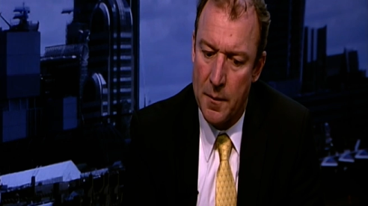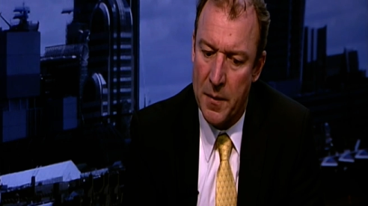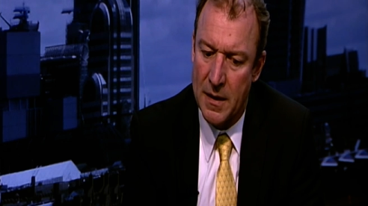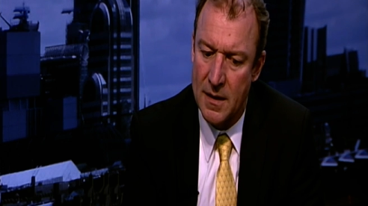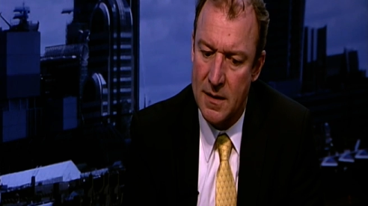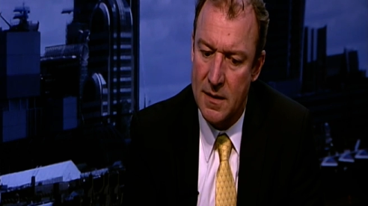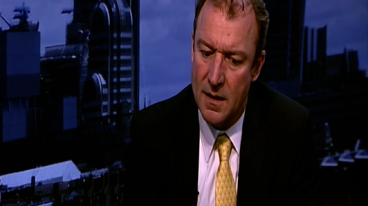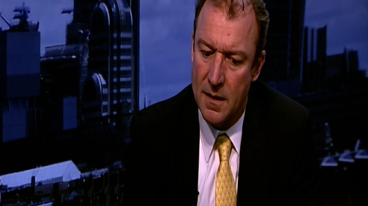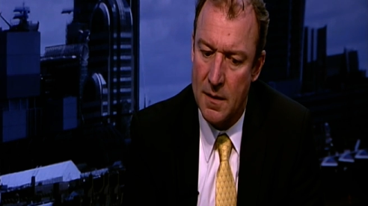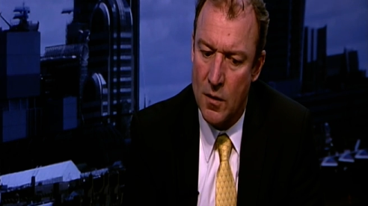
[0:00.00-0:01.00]
But this
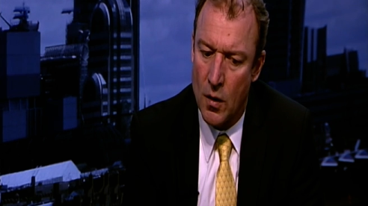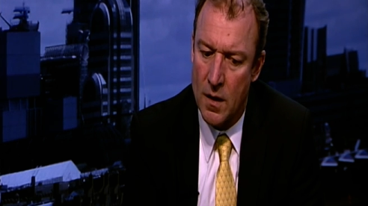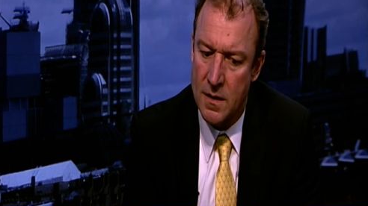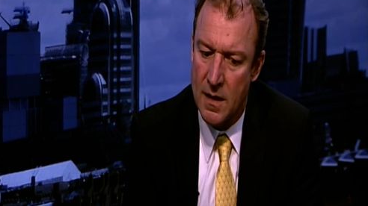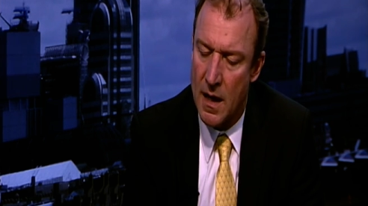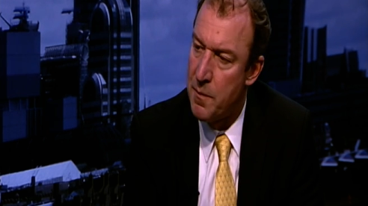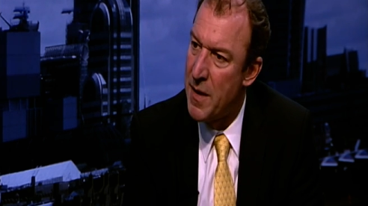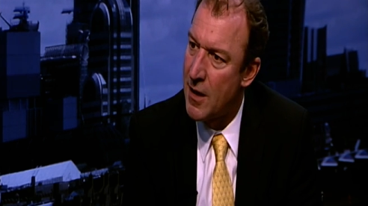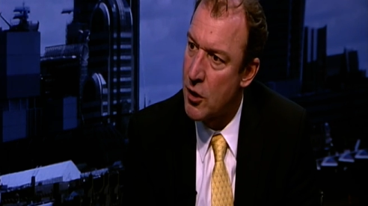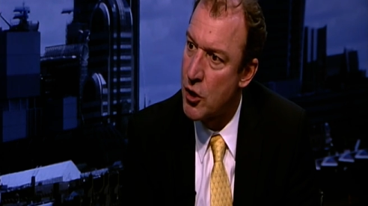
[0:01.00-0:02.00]
caused a
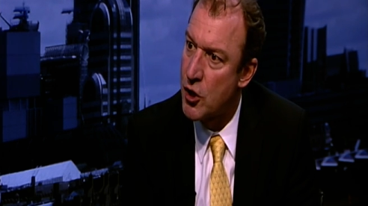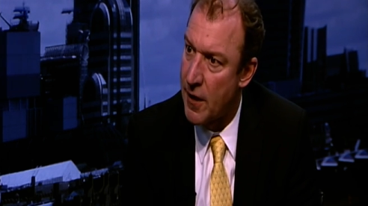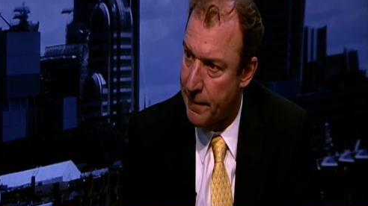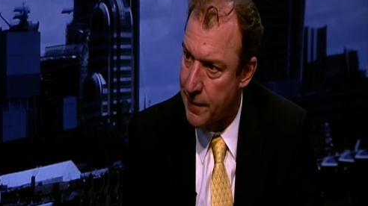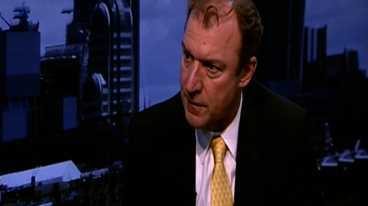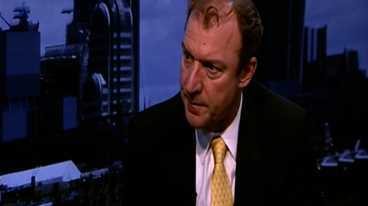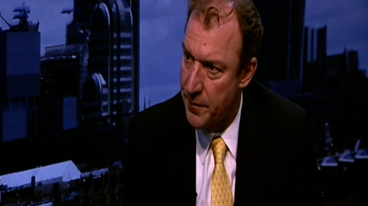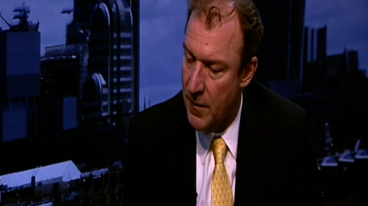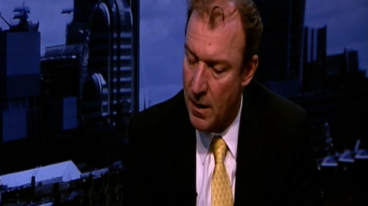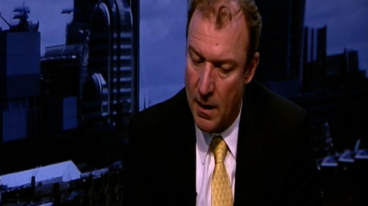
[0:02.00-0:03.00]
big shift
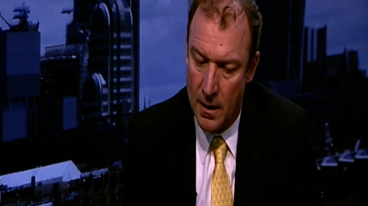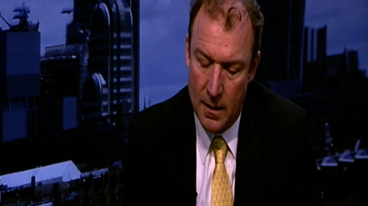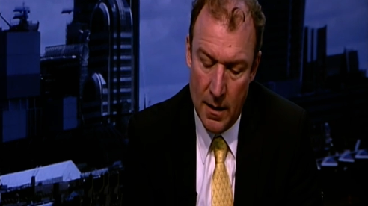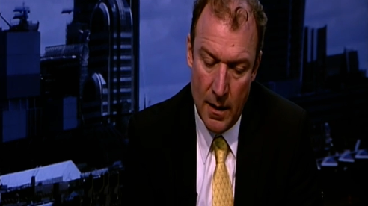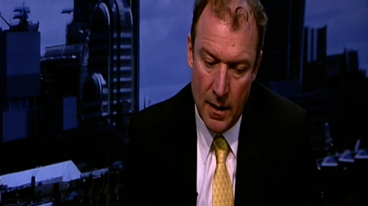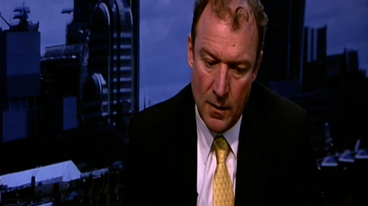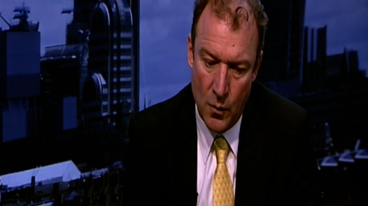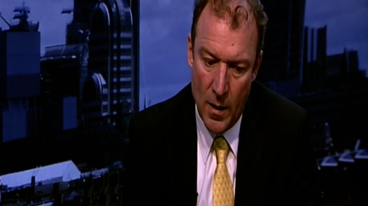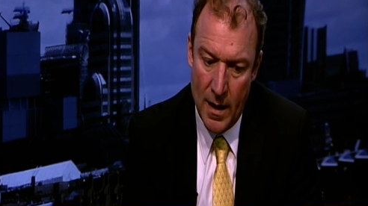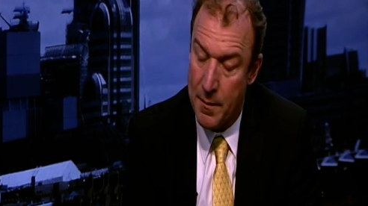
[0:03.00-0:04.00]
in
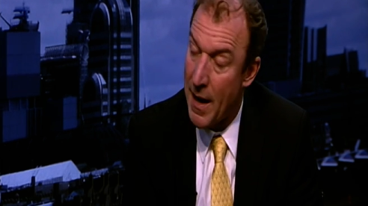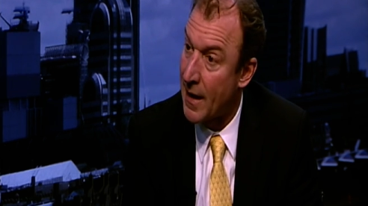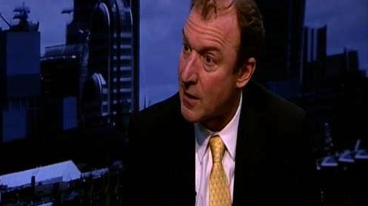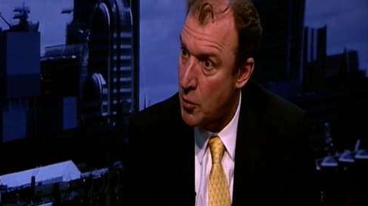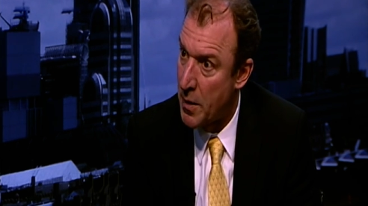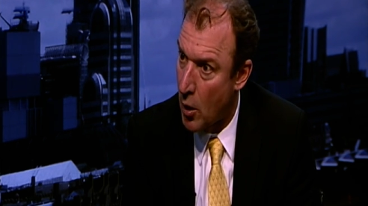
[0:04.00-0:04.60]
the way a bank has to be